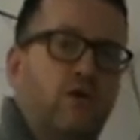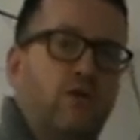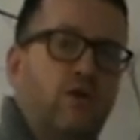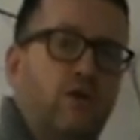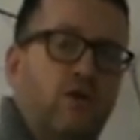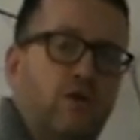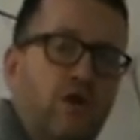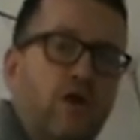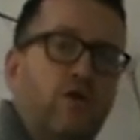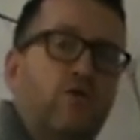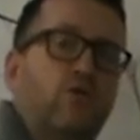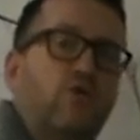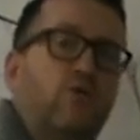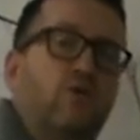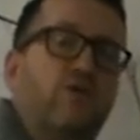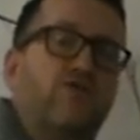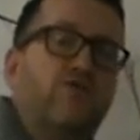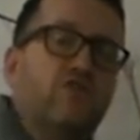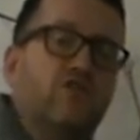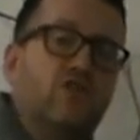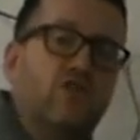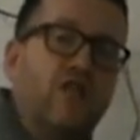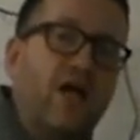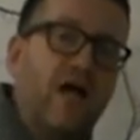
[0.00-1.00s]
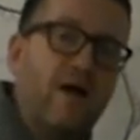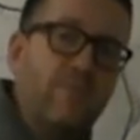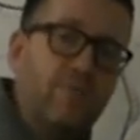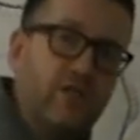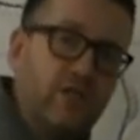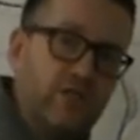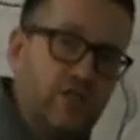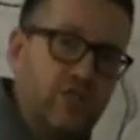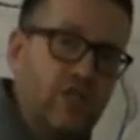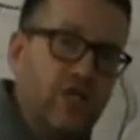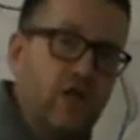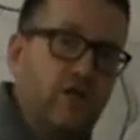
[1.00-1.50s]
Now that we've
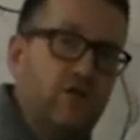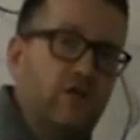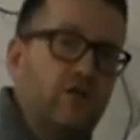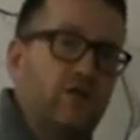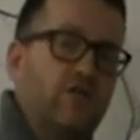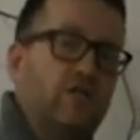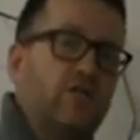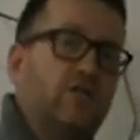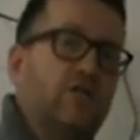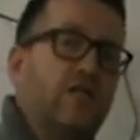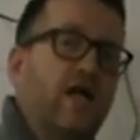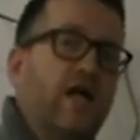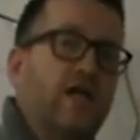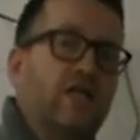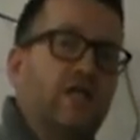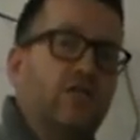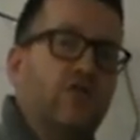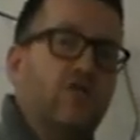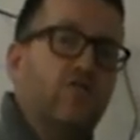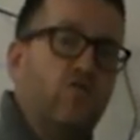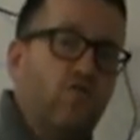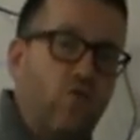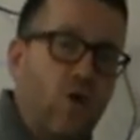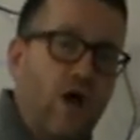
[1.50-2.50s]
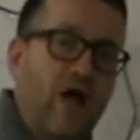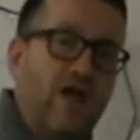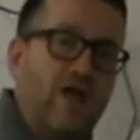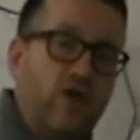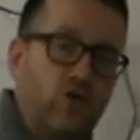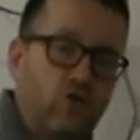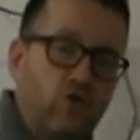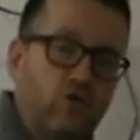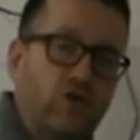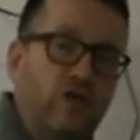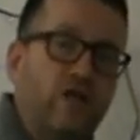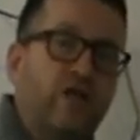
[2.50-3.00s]
established our understanding of why
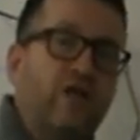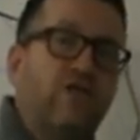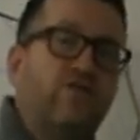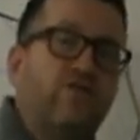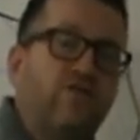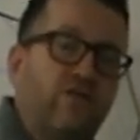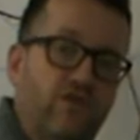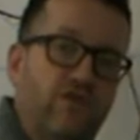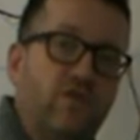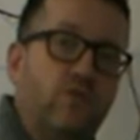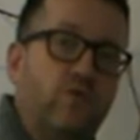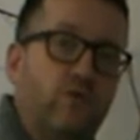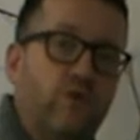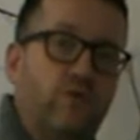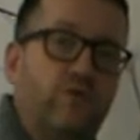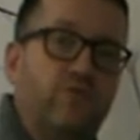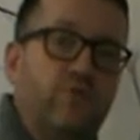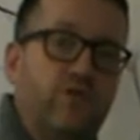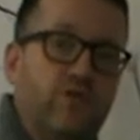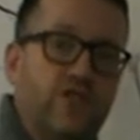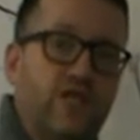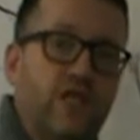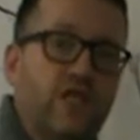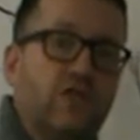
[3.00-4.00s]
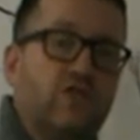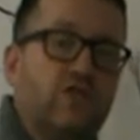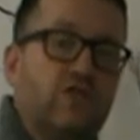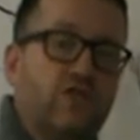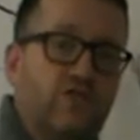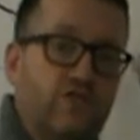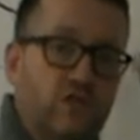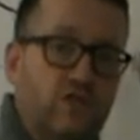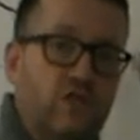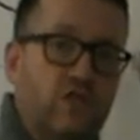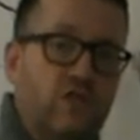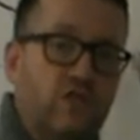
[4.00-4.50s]
only 51% of
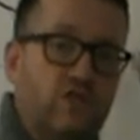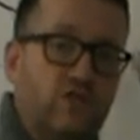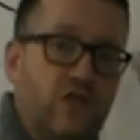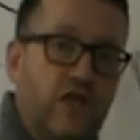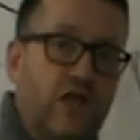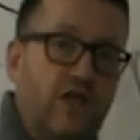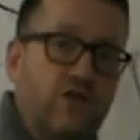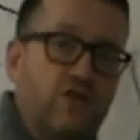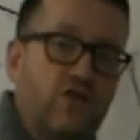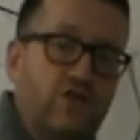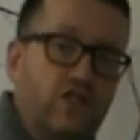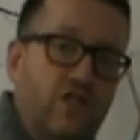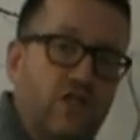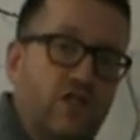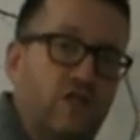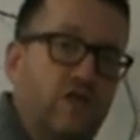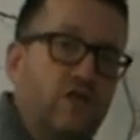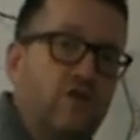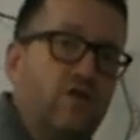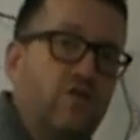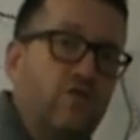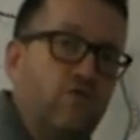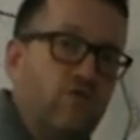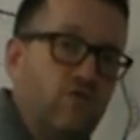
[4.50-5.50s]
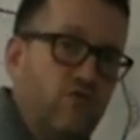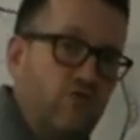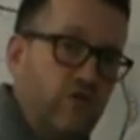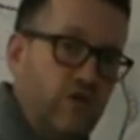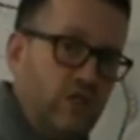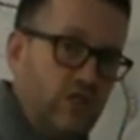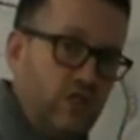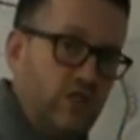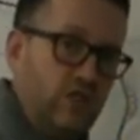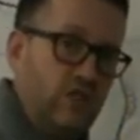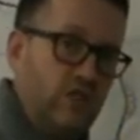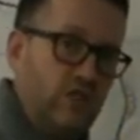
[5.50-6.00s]
the Sun's energy
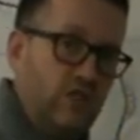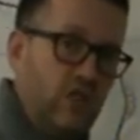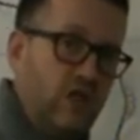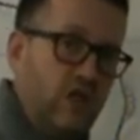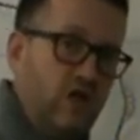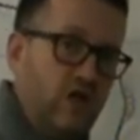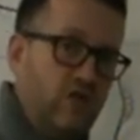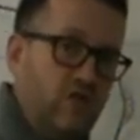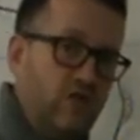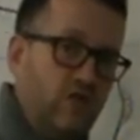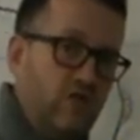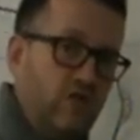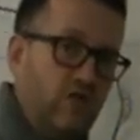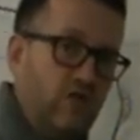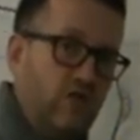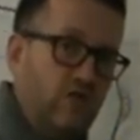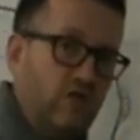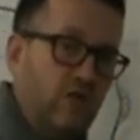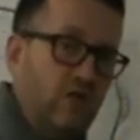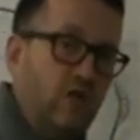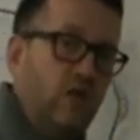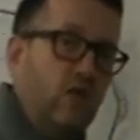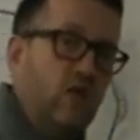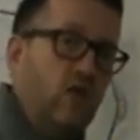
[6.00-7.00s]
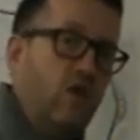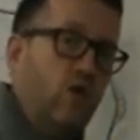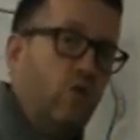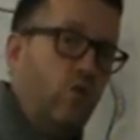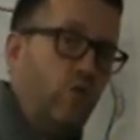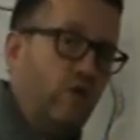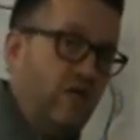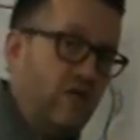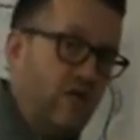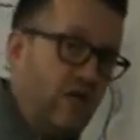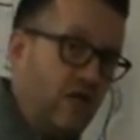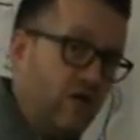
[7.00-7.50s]
reaches the Earth,
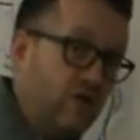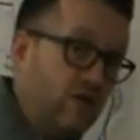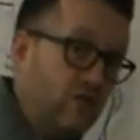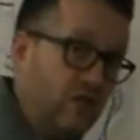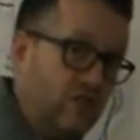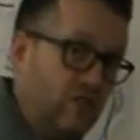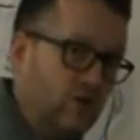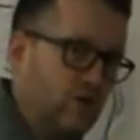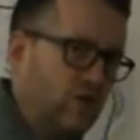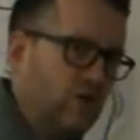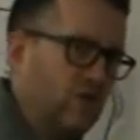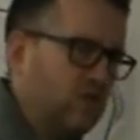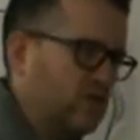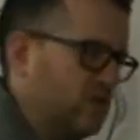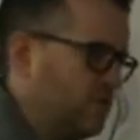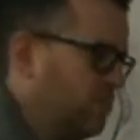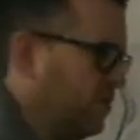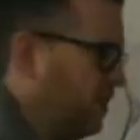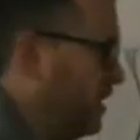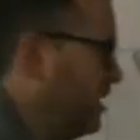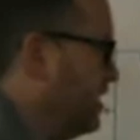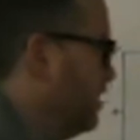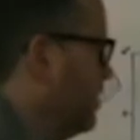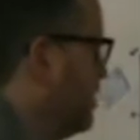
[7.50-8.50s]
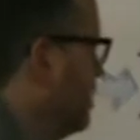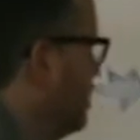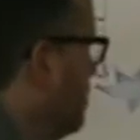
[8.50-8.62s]
we now need to explain